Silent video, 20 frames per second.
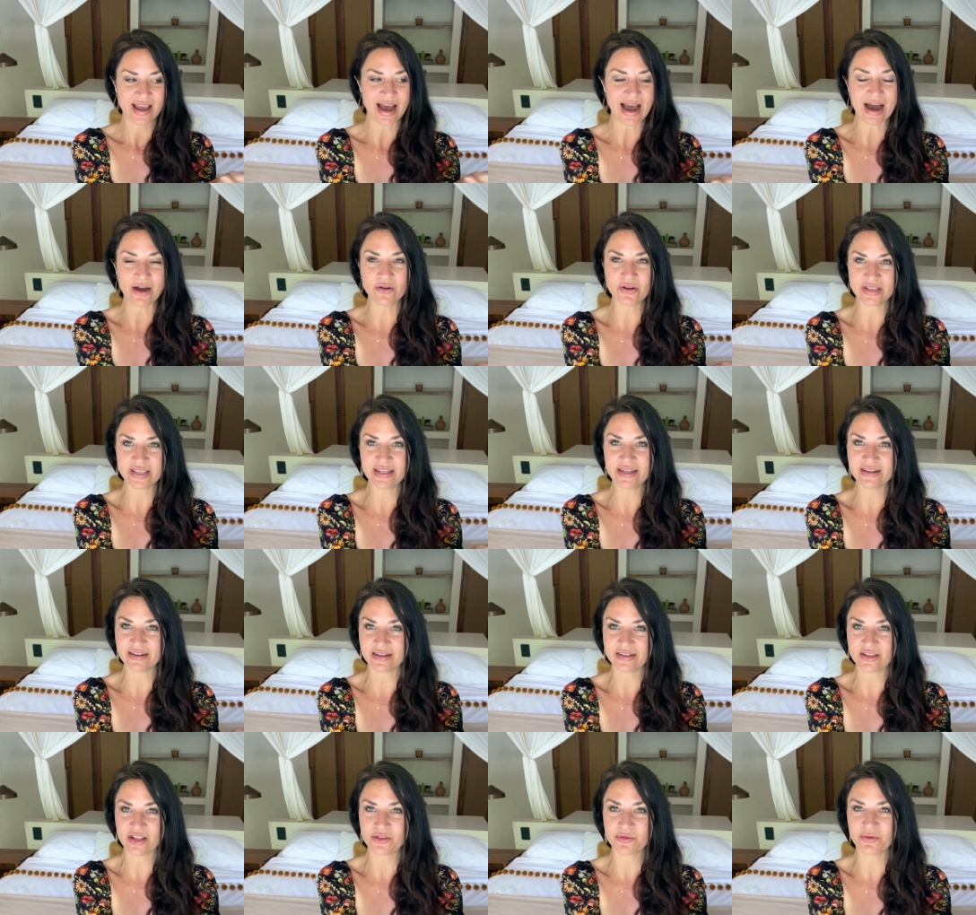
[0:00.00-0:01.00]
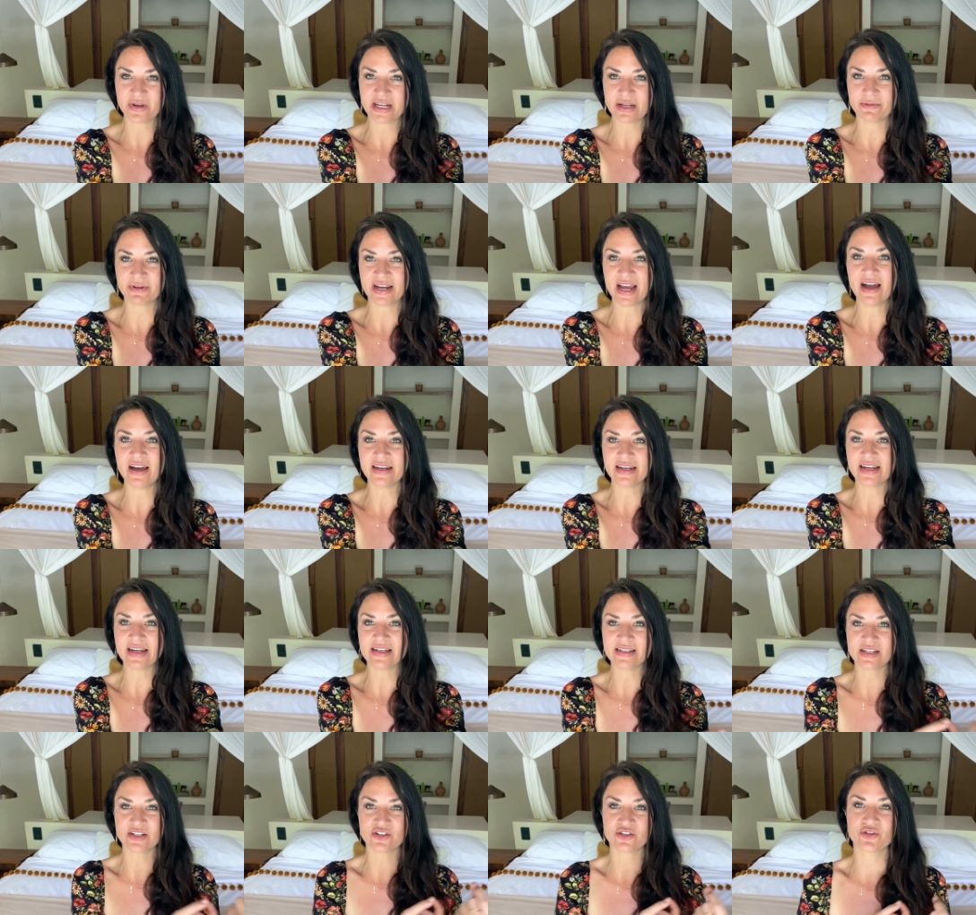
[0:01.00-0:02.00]
Out here in the 3D reality
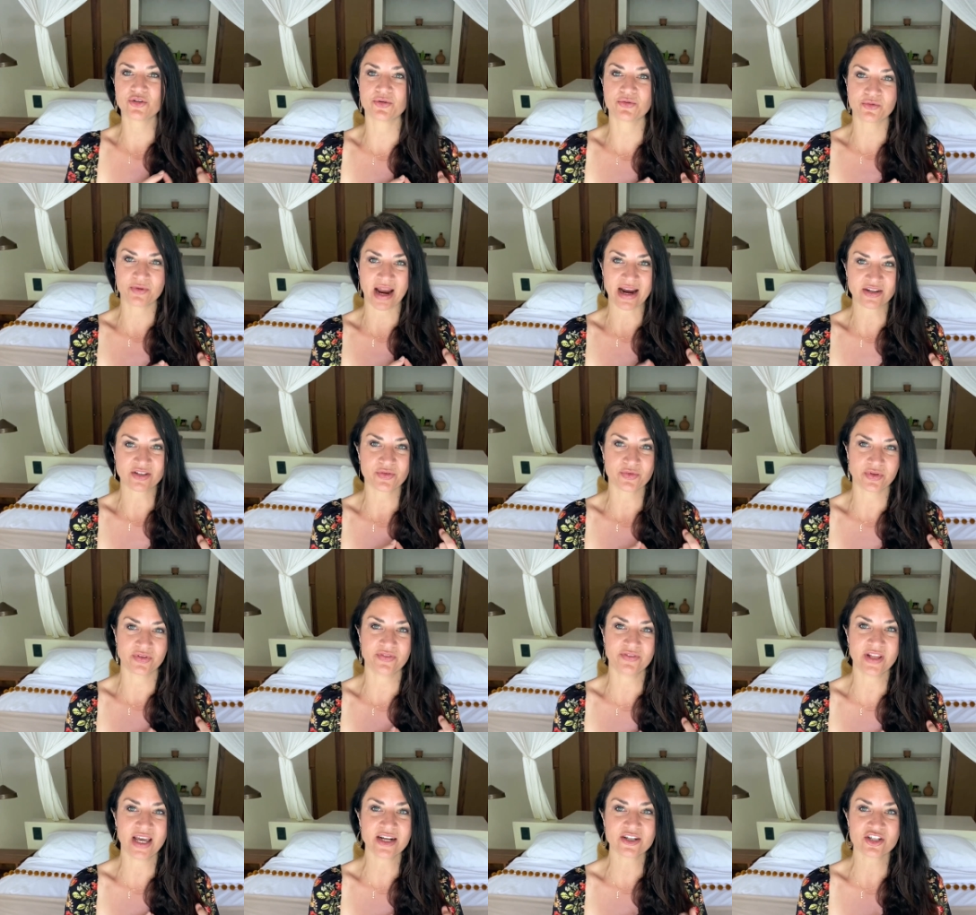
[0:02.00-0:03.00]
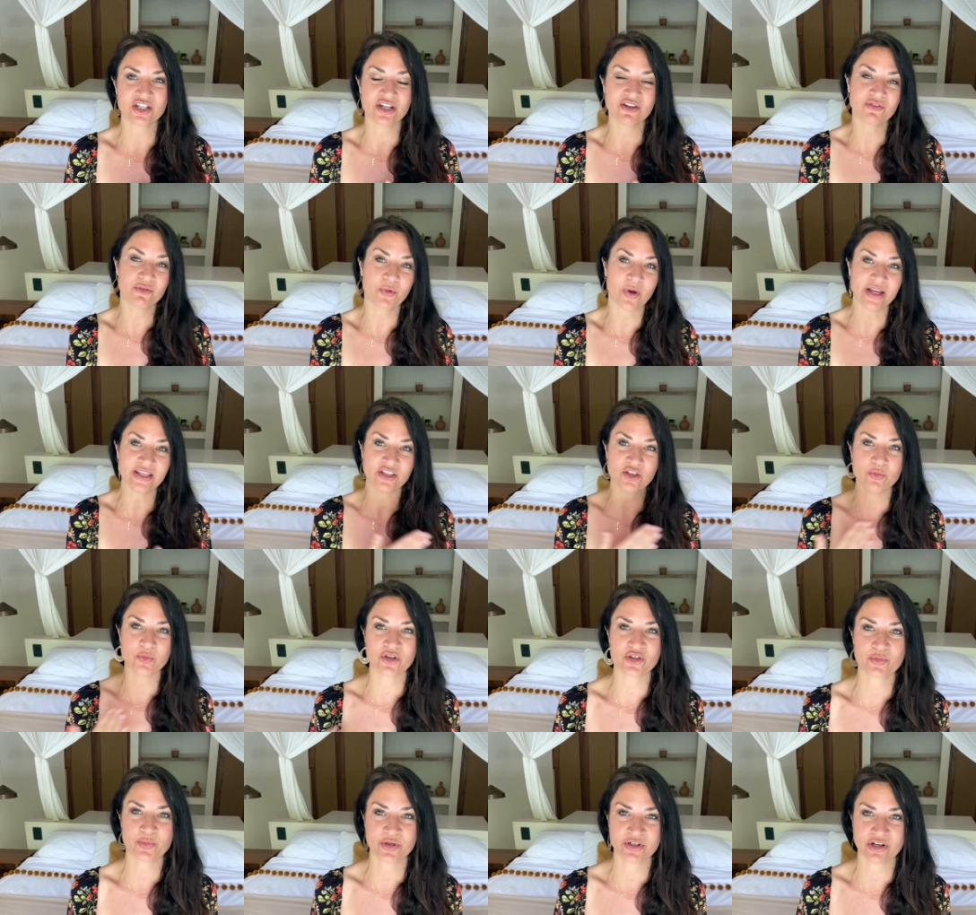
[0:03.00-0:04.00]
is a direct reflection of what you
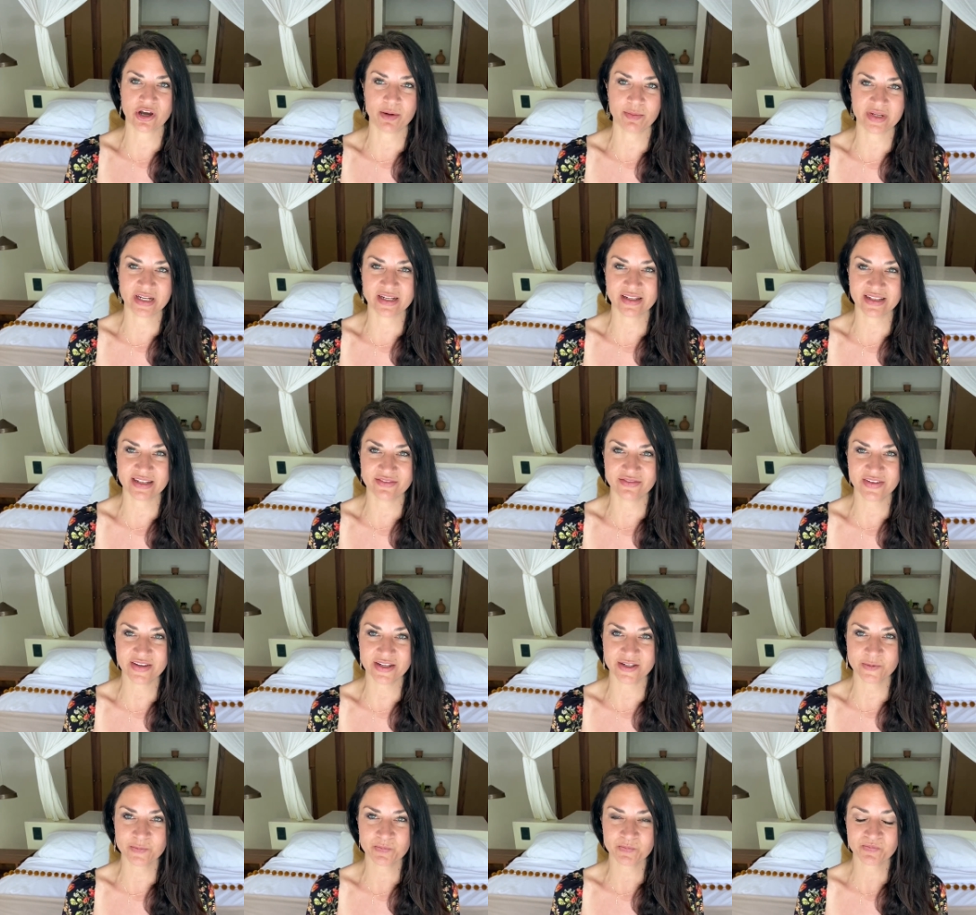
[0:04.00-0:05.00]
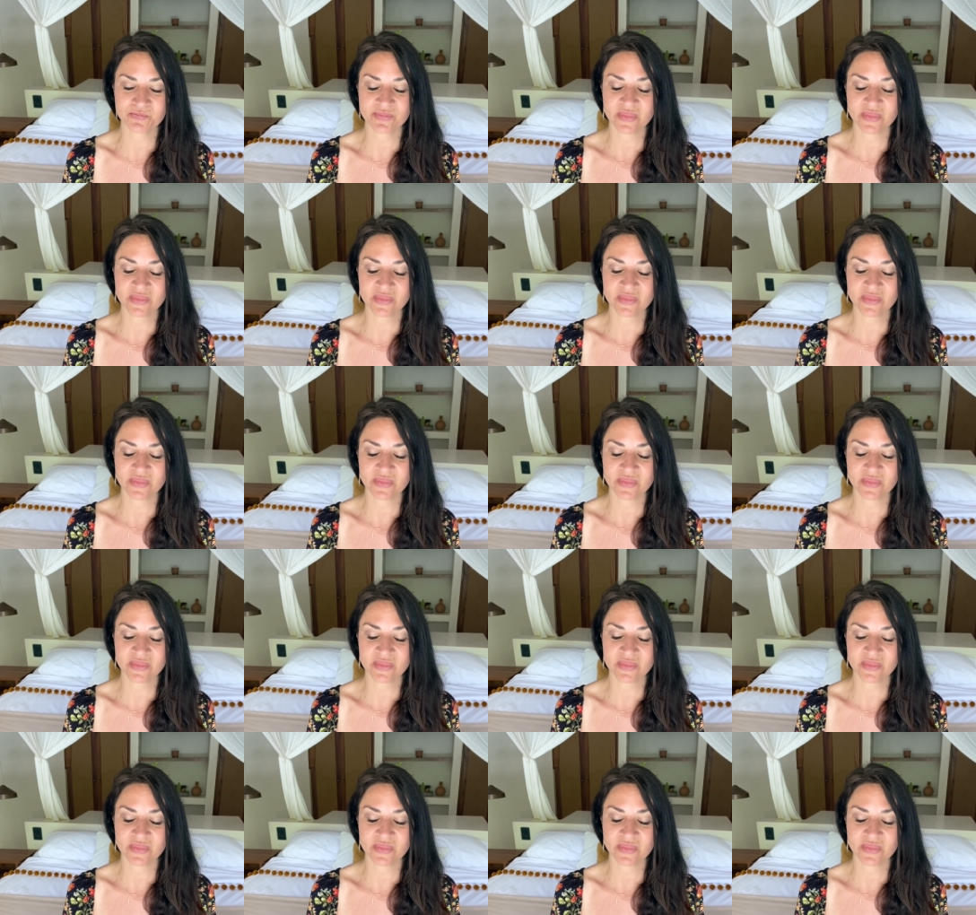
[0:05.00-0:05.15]
most predominantly feel.